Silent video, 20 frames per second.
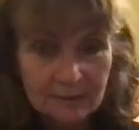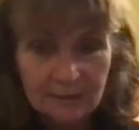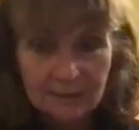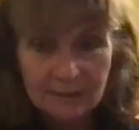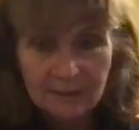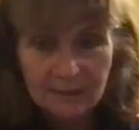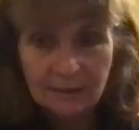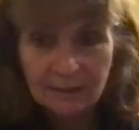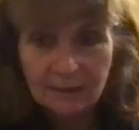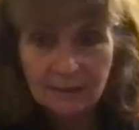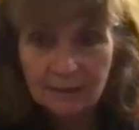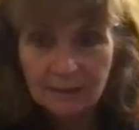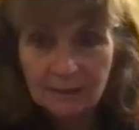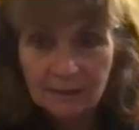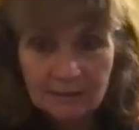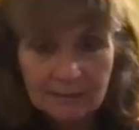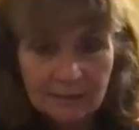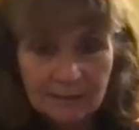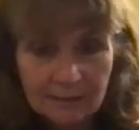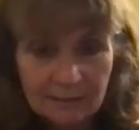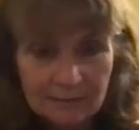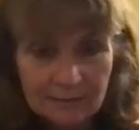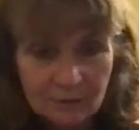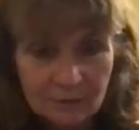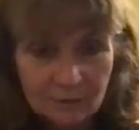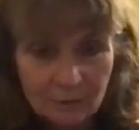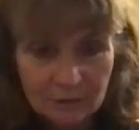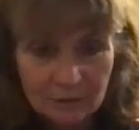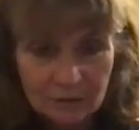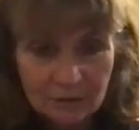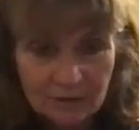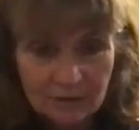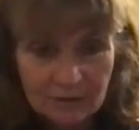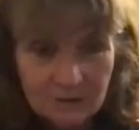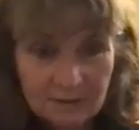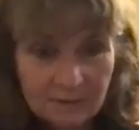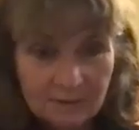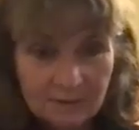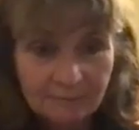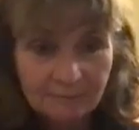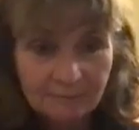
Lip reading: to take these questions.